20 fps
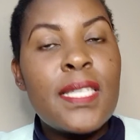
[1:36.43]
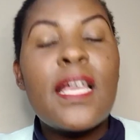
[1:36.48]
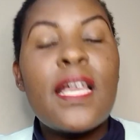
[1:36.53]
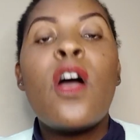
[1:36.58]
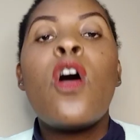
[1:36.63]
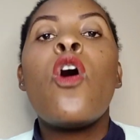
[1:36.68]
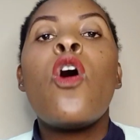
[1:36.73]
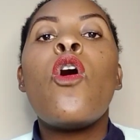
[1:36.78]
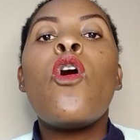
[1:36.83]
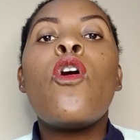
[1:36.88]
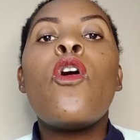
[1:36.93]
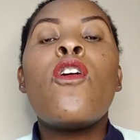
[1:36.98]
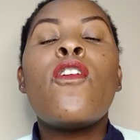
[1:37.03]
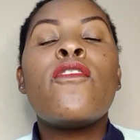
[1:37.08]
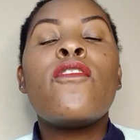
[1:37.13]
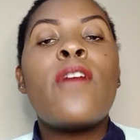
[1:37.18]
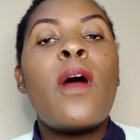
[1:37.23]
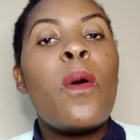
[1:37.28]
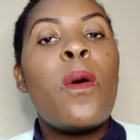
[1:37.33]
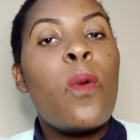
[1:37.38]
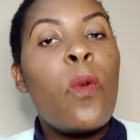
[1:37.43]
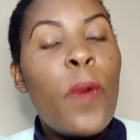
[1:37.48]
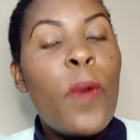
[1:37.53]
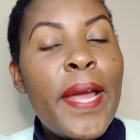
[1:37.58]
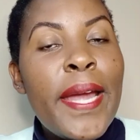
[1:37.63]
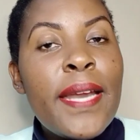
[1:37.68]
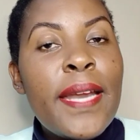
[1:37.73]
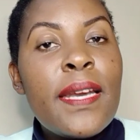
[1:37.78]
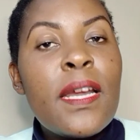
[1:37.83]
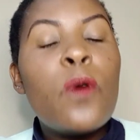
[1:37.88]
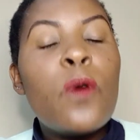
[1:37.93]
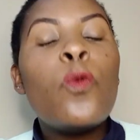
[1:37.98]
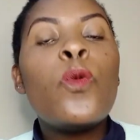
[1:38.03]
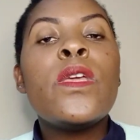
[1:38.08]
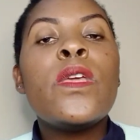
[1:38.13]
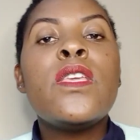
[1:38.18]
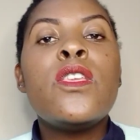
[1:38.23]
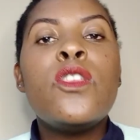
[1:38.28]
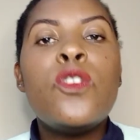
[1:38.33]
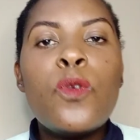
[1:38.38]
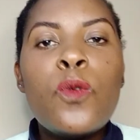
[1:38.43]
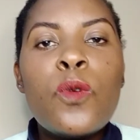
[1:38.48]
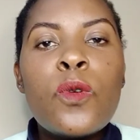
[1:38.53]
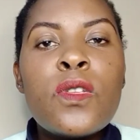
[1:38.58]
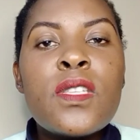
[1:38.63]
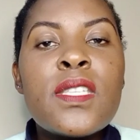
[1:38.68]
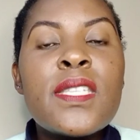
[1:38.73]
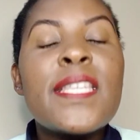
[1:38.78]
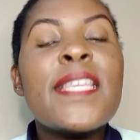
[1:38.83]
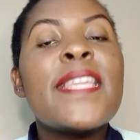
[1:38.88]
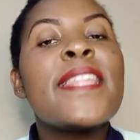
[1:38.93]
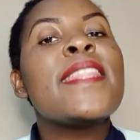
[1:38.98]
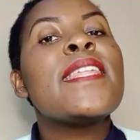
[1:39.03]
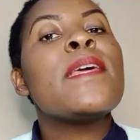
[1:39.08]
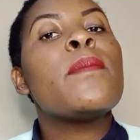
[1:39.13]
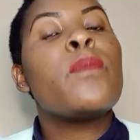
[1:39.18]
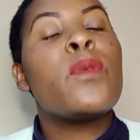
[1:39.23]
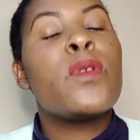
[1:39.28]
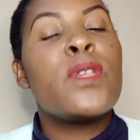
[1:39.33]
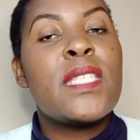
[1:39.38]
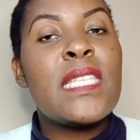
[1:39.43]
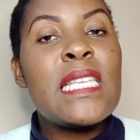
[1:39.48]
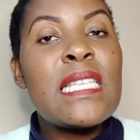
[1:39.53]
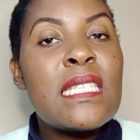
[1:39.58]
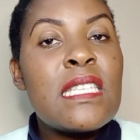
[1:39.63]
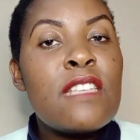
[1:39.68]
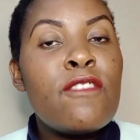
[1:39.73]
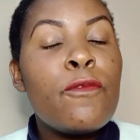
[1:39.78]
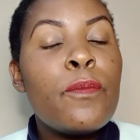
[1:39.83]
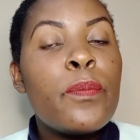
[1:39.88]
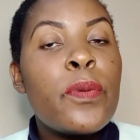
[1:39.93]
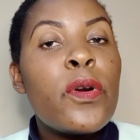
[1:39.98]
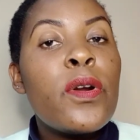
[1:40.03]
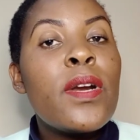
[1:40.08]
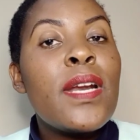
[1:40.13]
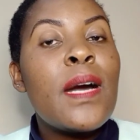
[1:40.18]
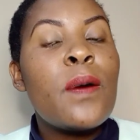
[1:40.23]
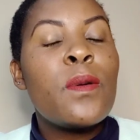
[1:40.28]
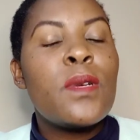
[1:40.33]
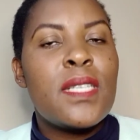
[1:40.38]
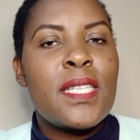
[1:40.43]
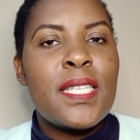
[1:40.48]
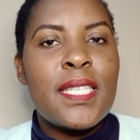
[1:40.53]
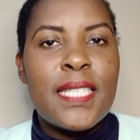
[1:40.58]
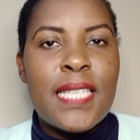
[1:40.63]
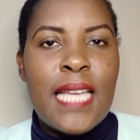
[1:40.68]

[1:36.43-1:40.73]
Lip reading: of when we use the possessive pronoun sa.